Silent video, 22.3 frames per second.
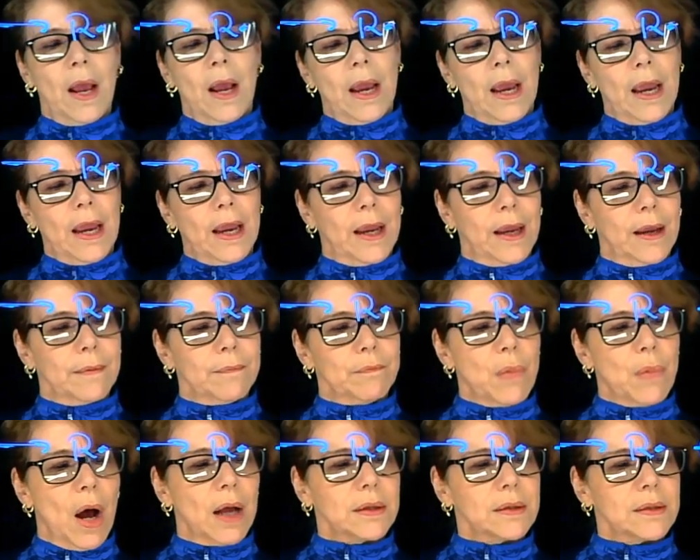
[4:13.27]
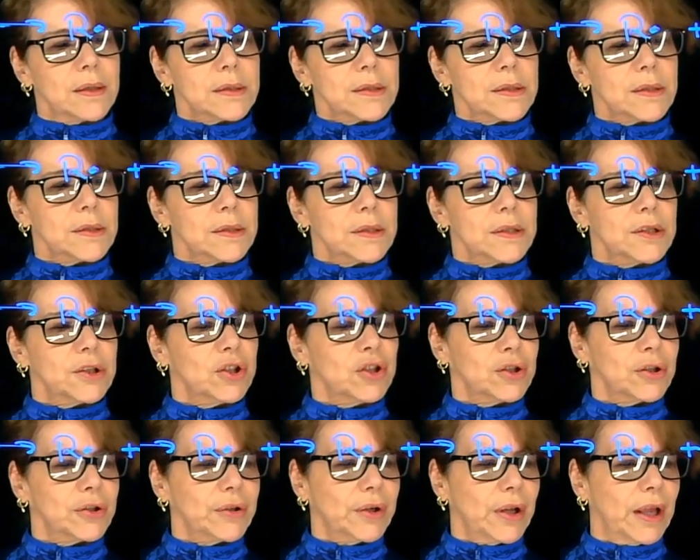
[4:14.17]
and bond
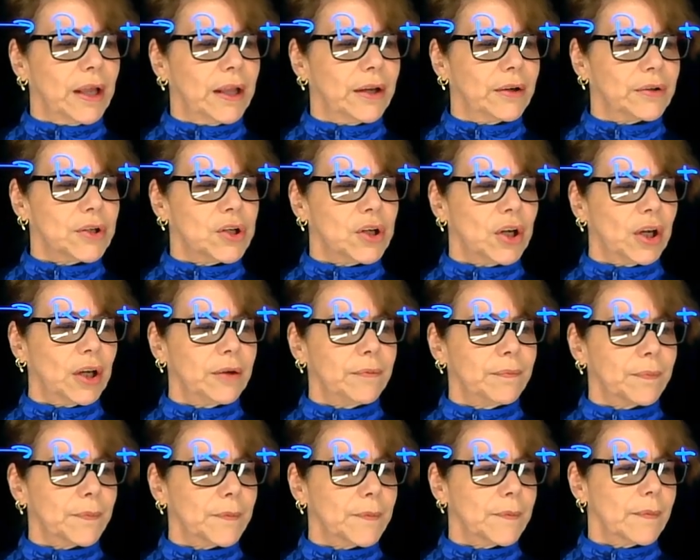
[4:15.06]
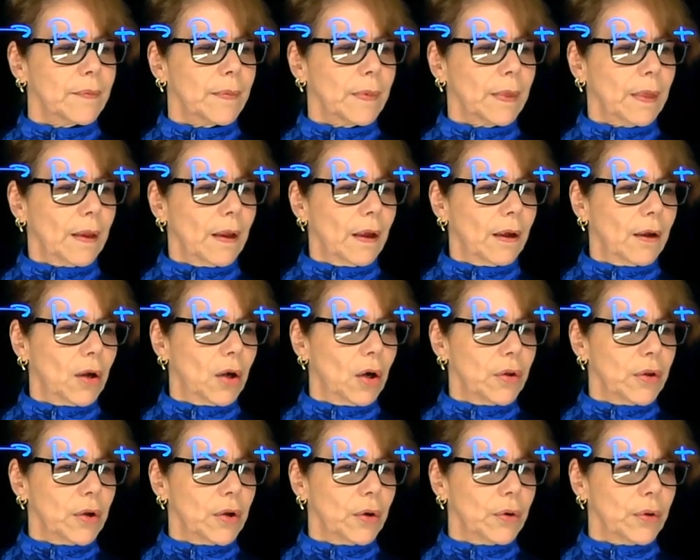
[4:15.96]
dissociation energy go
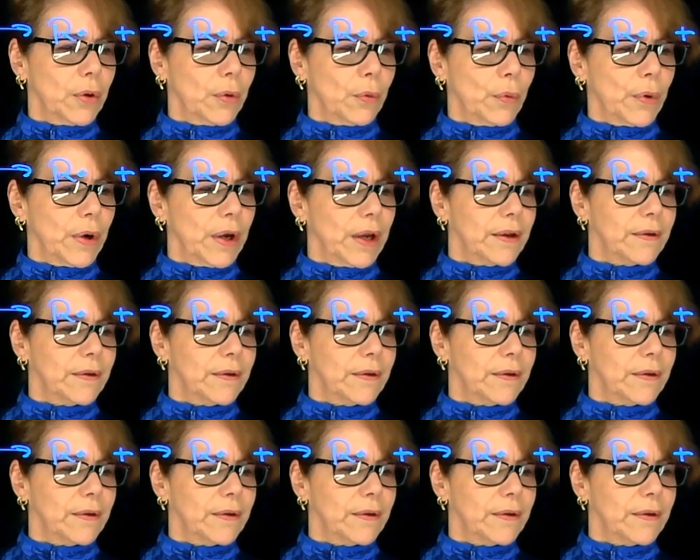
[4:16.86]
the other way.